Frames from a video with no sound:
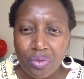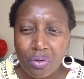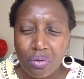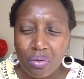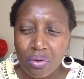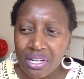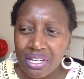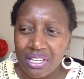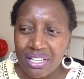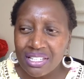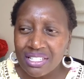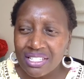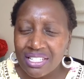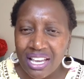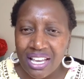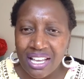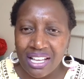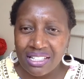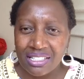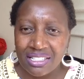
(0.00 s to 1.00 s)
what it
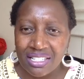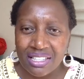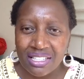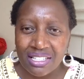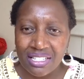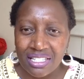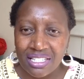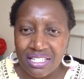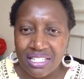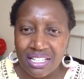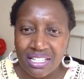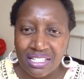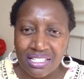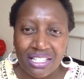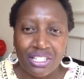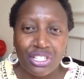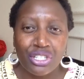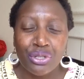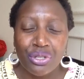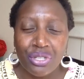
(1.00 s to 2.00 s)
entails and the details
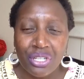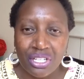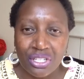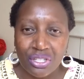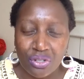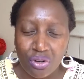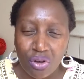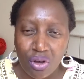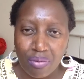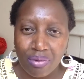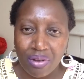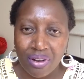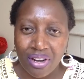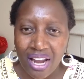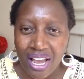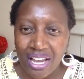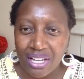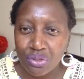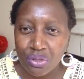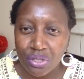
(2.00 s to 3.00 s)
that you need to know about an
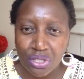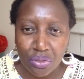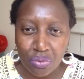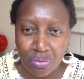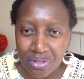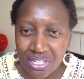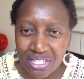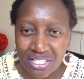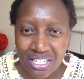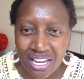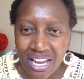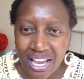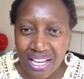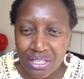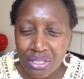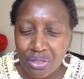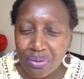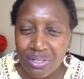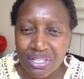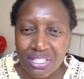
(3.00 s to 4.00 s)
I-20. What is an
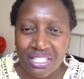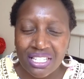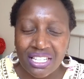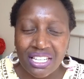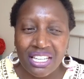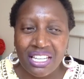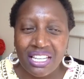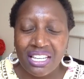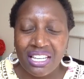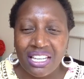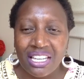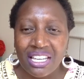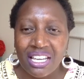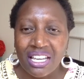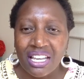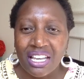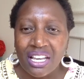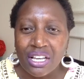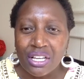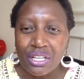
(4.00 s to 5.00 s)
I-20?
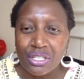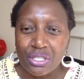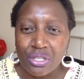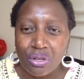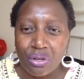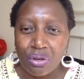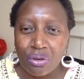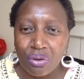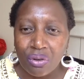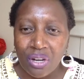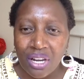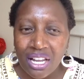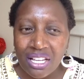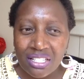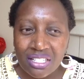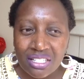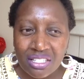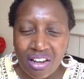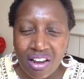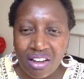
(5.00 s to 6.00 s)
So
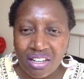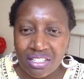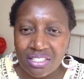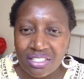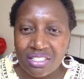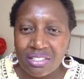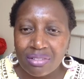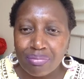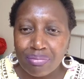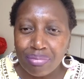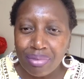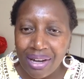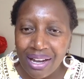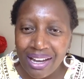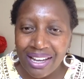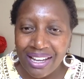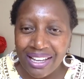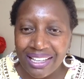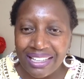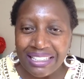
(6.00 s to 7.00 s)
let's start
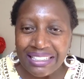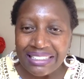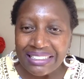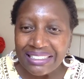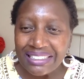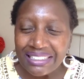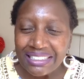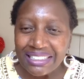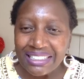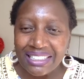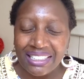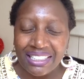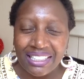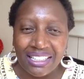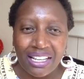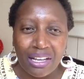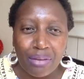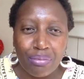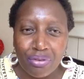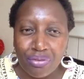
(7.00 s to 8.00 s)
by,
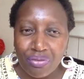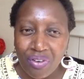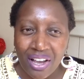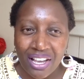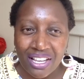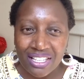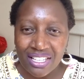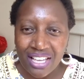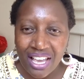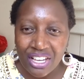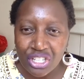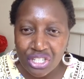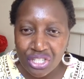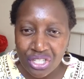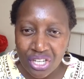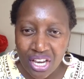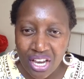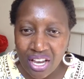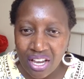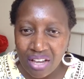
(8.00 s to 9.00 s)
before I
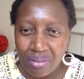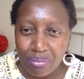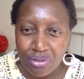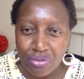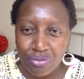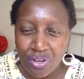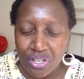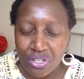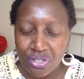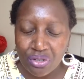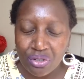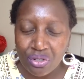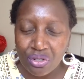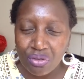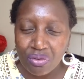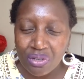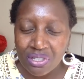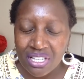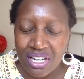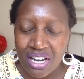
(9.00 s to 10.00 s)
show
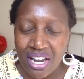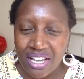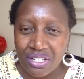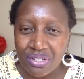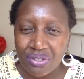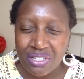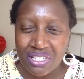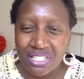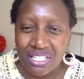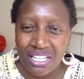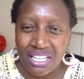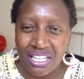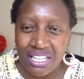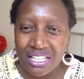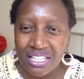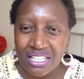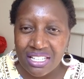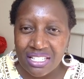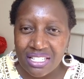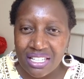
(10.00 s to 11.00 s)
you what an I-20
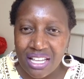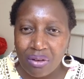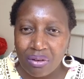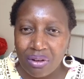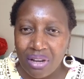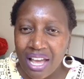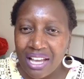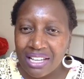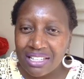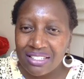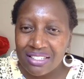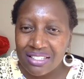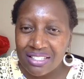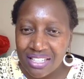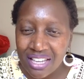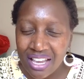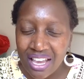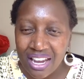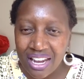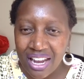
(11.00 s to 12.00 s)
is, I would like to
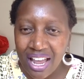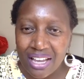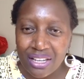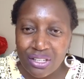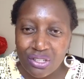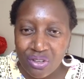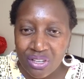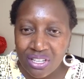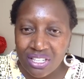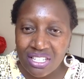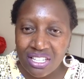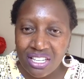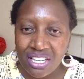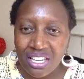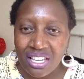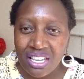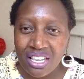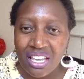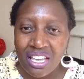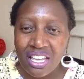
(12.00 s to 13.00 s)
say an
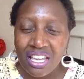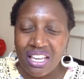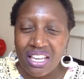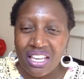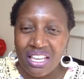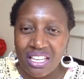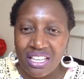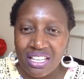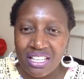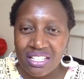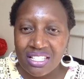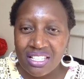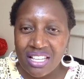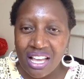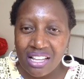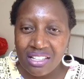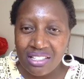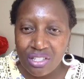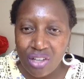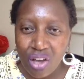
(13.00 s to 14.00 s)
I-20 is
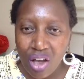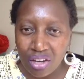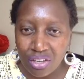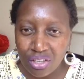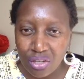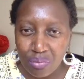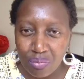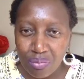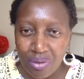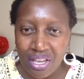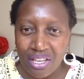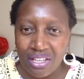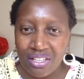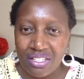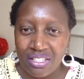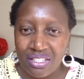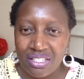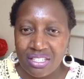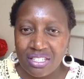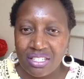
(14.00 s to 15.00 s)
a
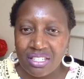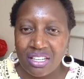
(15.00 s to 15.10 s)
document